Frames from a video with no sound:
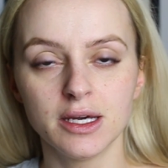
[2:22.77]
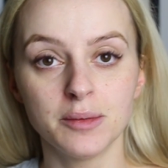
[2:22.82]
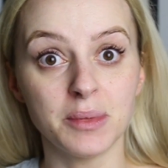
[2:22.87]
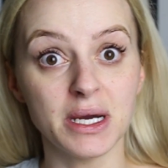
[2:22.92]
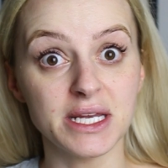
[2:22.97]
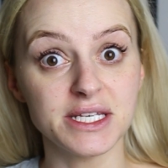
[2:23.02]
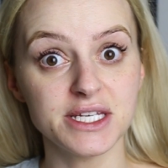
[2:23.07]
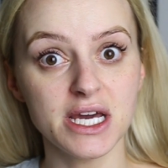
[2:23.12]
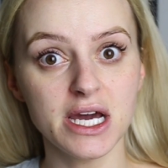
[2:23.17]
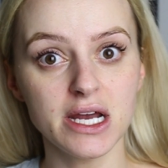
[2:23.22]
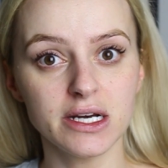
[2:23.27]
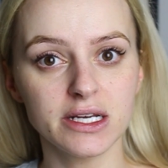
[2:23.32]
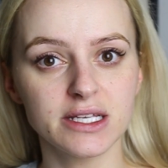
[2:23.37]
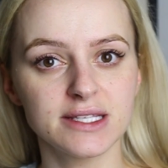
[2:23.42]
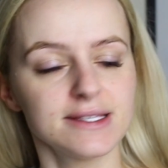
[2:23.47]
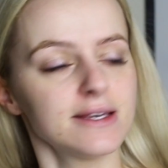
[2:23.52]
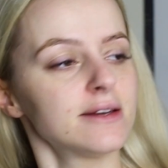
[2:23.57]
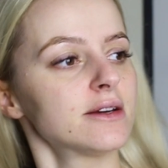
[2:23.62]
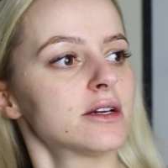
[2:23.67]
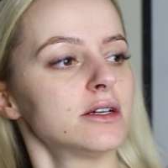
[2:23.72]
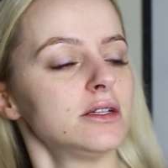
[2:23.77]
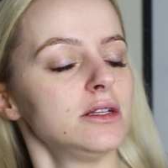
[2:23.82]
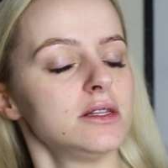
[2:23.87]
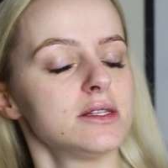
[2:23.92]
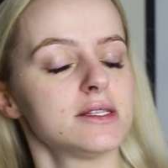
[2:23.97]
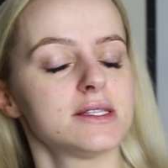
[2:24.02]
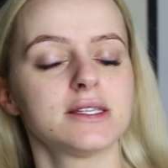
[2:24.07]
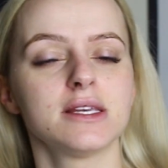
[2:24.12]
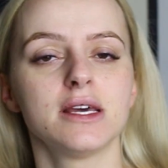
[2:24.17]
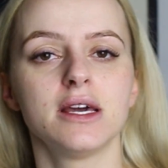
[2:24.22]
My dark
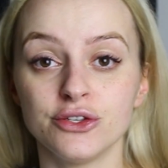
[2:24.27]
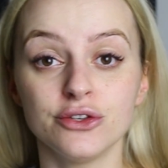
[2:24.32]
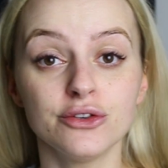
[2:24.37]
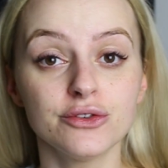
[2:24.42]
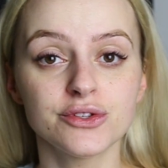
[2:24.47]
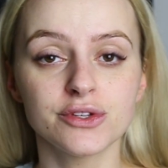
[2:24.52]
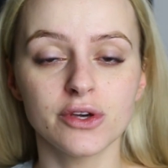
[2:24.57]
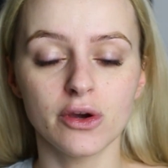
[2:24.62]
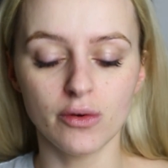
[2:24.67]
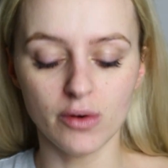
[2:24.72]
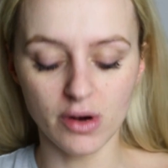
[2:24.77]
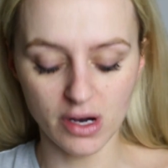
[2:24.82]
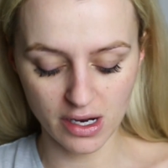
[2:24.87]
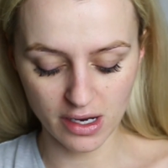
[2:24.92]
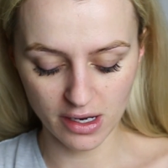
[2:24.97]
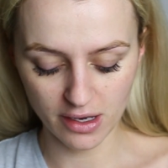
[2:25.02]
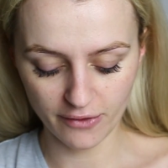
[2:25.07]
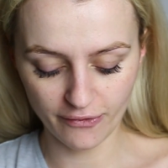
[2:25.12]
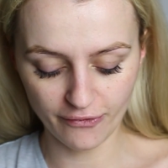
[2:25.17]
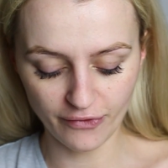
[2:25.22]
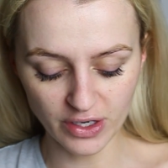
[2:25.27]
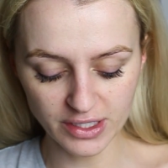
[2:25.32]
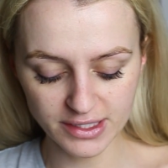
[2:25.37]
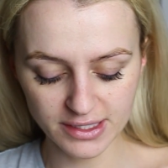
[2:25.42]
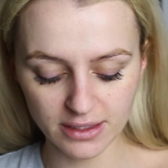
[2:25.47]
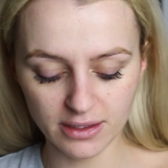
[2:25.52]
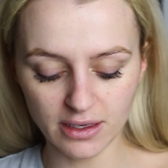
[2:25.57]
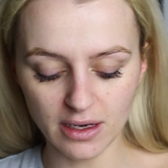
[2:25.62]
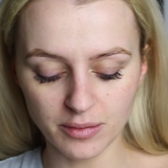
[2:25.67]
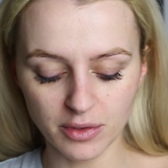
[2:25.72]
circles. To do so,
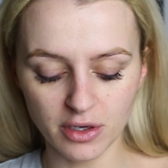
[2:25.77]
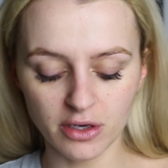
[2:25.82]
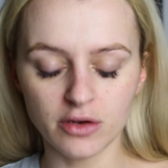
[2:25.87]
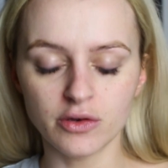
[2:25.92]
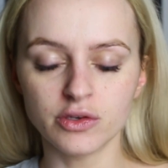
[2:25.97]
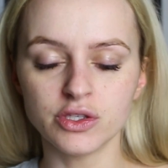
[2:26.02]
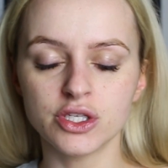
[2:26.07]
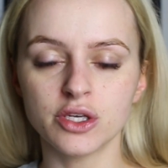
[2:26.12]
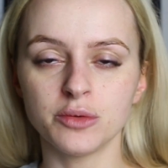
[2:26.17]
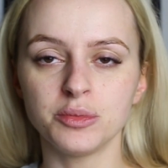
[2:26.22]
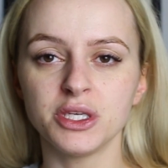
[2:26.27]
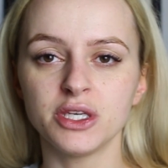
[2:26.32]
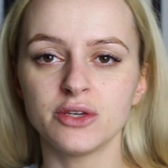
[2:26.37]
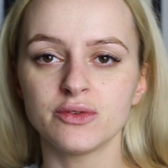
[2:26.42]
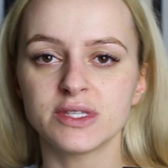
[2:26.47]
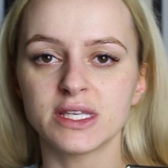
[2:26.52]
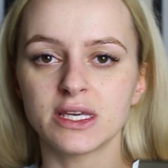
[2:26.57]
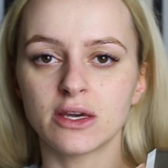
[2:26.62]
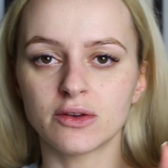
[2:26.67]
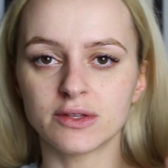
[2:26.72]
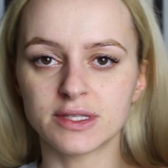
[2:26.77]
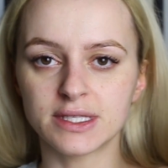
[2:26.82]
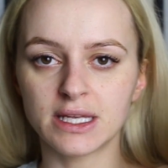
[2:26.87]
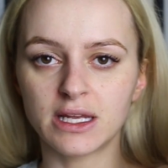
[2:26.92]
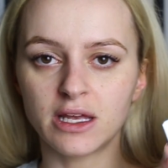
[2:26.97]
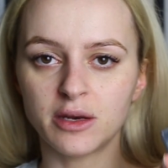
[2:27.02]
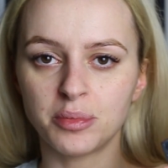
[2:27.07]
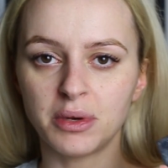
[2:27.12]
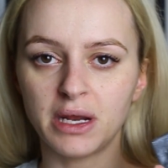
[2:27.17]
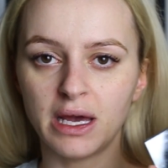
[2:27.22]
firstly I'm going to be using
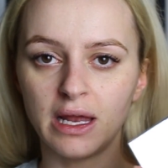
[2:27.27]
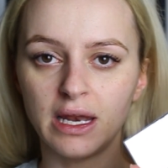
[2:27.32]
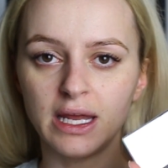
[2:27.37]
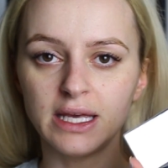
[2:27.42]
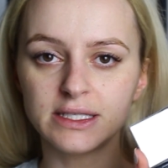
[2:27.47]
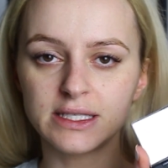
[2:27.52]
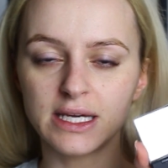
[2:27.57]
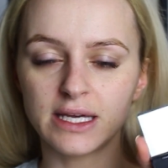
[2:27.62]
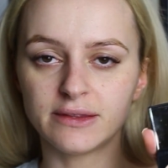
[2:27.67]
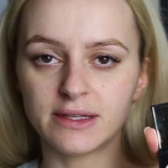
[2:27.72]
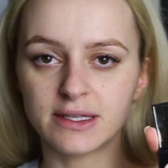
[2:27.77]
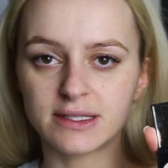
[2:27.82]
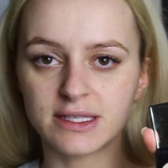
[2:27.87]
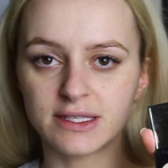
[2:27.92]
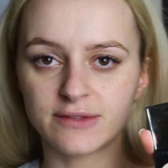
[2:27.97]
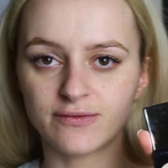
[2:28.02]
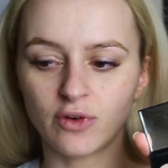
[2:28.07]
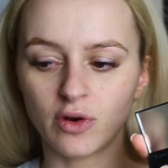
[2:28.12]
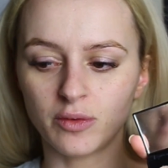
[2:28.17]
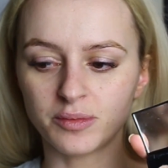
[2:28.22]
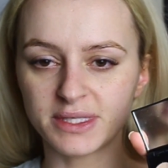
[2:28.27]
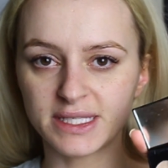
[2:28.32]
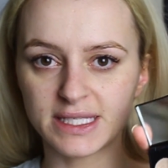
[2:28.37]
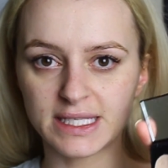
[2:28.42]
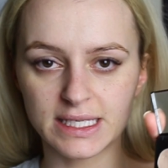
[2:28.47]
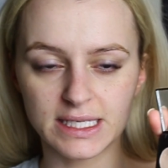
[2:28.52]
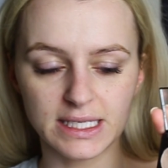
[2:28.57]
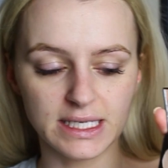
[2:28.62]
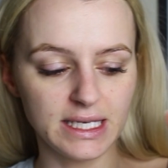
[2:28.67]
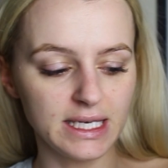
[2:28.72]
concealer palette, and this is from
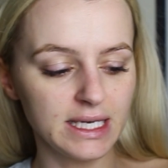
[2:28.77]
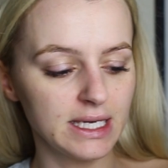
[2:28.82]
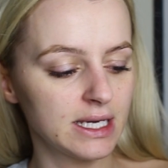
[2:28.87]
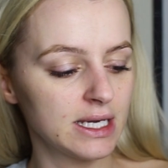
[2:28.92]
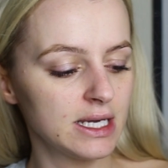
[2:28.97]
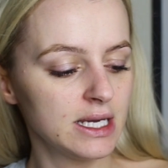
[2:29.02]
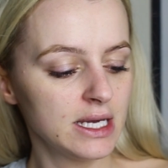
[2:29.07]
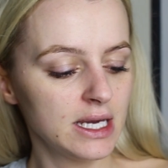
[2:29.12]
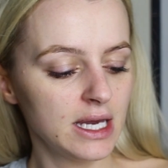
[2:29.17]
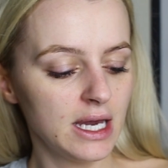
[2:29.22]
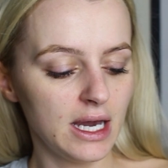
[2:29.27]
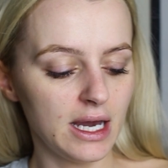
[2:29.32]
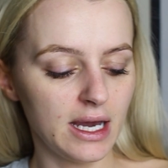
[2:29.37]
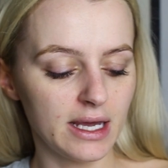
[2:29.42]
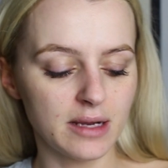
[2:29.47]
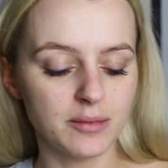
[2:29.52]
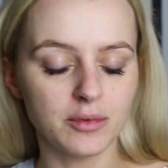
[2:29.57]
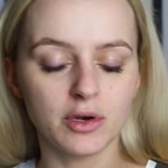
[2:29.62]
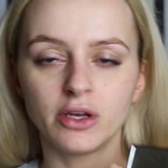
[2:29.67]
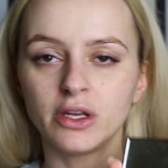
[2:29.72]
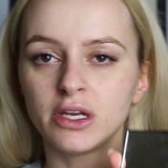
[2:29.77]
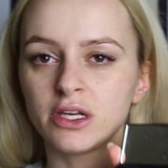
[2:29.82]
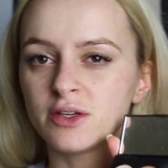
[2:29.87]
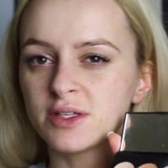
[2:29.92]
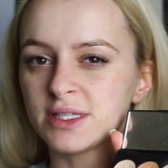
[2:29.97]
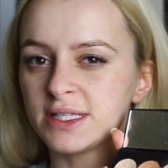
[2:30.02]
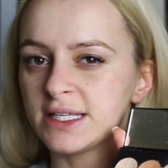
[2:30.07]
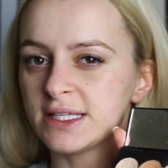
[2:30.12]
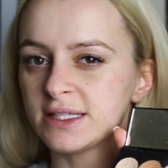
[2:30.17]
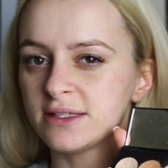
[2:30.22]
Sleek, and I'm going to
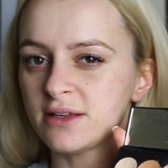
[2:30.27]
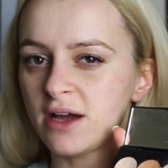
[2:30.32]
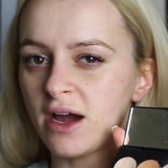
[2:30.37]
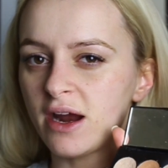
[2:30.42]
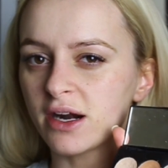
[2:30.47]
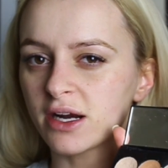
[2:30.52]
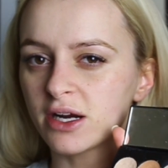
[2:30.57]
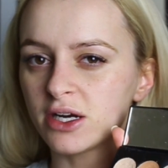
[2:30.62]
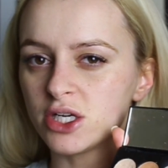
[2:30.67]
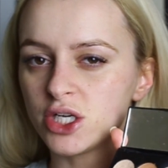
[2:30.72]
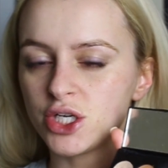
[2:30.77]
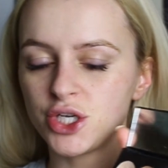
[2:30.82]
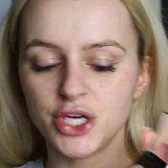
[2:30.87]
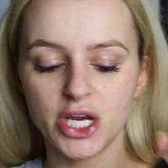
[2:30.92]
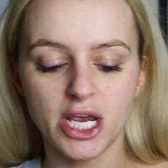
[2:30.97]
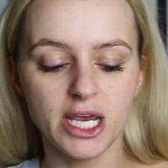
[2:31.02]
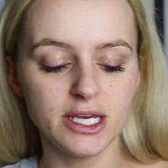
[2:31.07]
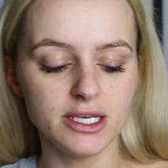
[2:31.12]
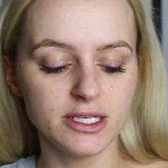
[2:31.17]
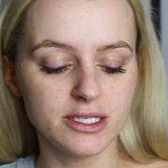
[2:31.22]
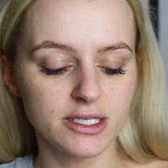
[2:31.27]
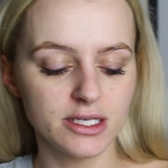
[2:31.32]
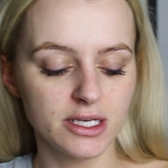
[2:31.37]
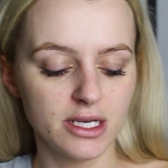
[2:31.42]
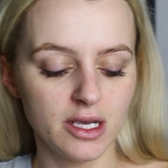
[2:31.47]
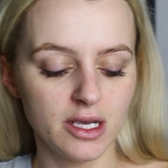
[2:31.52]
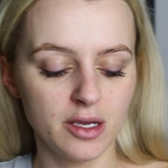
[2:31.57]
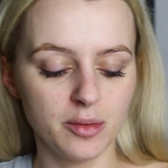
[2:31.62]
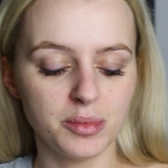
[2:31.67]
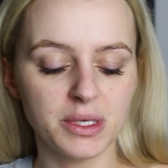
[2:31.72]
use this darker shade,
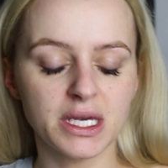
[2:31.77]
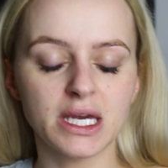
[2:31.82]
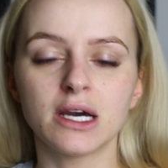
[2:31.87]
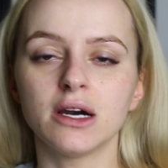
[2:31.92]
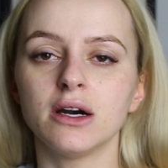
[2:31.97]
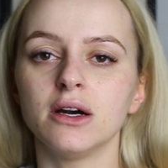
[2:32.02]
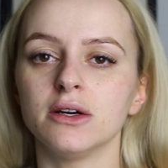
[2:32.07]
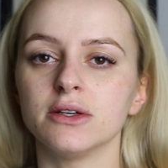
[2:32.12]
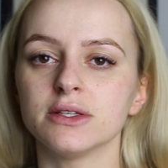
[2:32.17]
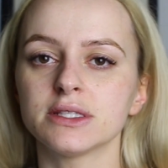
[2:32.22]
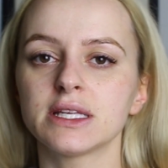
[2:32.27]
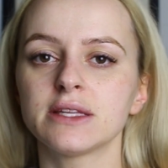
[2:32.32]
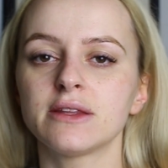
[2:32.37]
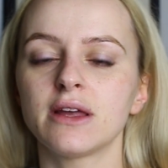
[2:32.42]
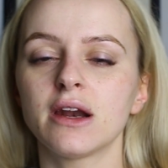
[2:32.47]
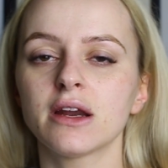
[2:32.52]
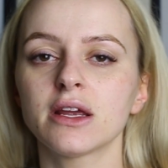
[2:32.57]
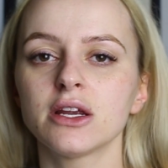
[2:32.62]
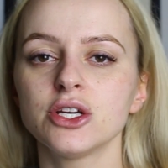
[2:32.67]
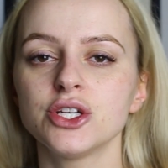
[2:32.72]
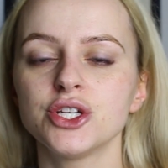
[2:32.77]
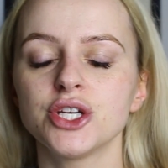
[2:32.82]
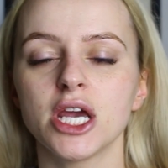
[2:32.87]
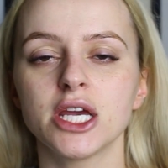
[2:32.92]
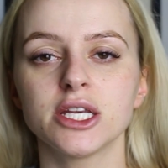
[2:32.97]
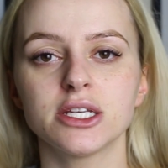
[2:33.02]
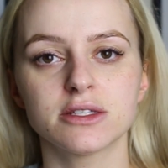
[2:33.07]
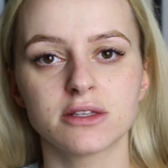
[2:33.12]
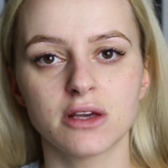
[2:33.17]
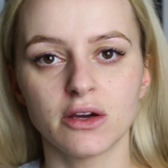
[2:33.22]
because the darker
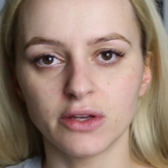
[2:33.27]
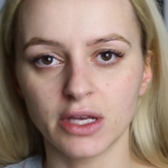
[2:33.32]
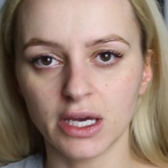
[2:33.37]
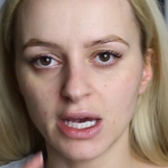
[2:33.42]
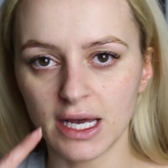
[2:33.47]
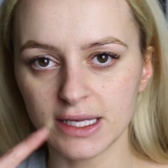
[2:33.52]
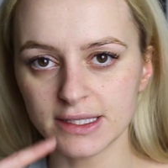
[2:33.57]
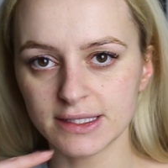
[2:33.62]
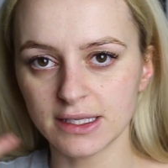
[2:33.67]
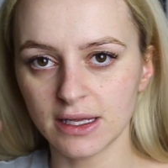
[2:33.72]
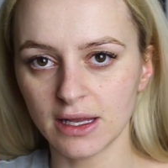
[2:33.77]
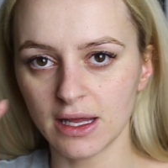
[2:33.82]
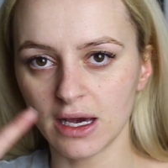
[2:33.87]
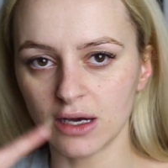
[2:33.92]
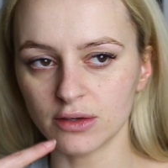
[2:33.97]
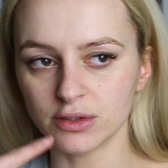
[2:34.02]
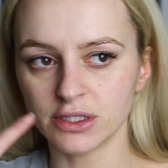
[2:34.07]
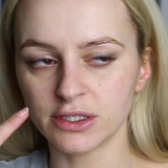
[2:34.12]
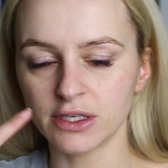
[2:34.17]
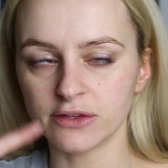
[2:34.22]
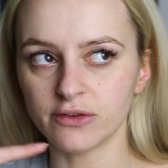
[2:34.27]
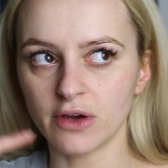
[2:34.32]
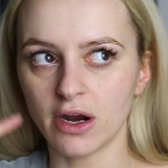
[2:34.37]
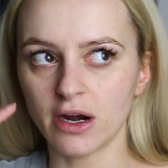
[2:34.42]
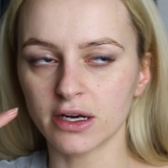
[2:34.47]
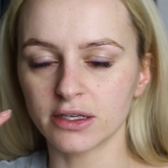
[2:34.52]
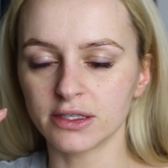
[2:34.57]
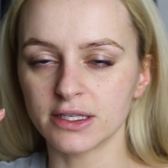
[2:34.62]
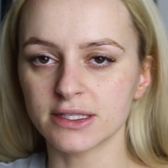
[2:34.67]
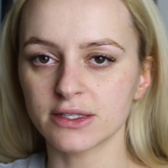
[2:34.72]
shade is going to cancel out the
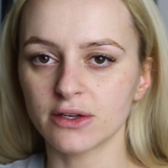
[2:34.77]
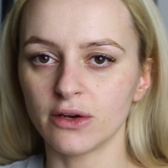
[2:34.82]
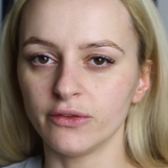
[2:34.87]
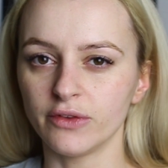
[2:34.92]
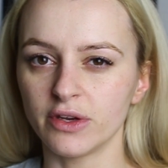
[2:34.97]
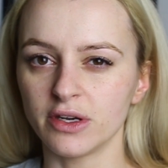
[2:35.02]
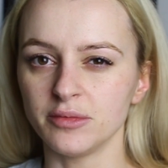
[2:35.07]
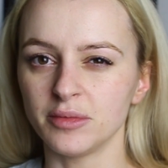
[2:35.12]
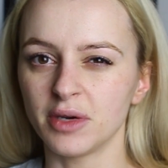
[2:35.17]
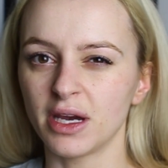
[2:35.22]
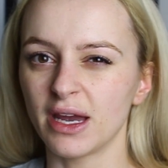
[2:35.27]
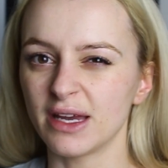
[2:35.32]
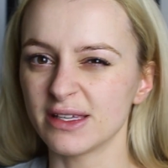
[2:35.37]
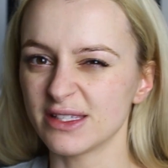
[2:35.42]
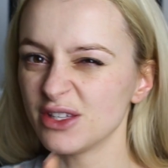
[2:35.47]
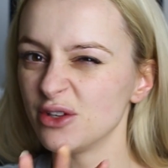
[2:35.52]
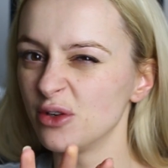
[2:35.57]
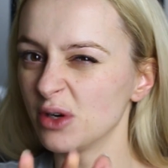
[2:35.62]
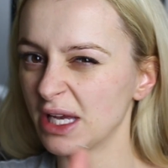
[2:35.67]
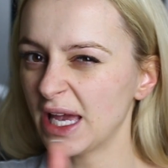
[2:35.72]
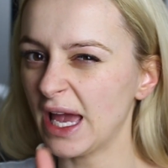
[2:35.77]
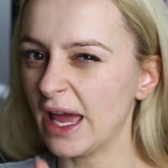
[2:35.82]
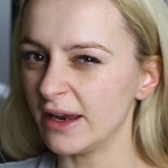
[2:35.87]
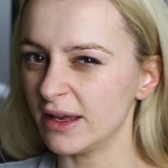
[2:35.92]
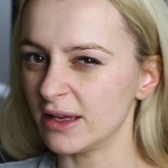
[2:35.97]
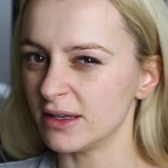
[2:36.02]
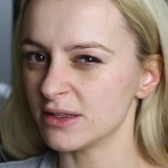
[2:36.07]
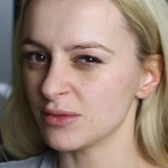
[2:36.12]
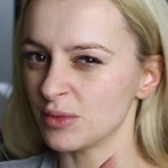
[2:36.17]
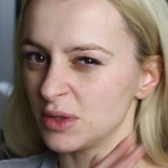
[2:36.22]
darkness under my eyes. You'll get
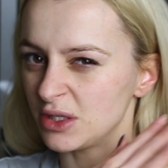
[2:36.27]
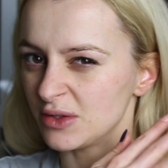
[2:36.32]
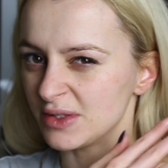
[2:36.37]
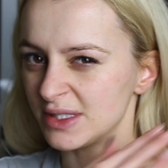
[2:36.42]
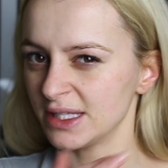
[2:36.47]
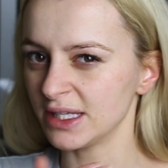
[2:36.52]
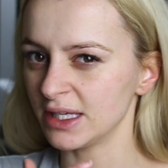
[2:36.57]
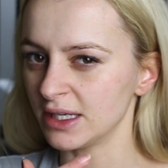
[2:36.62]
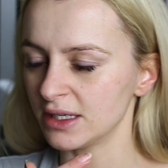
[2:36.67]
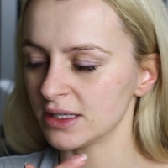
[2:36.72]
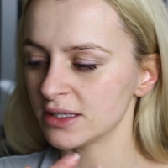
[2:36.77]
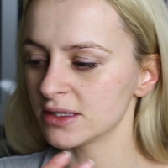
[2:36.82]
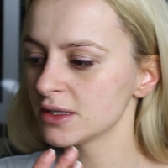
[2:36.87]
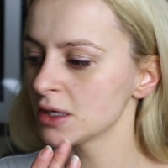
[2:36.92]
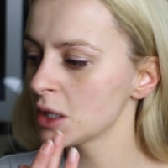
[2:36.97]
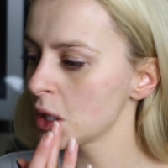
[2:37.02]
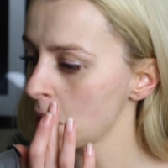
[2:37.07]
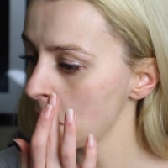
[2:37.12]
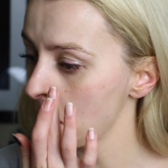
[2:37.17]
it when you see it.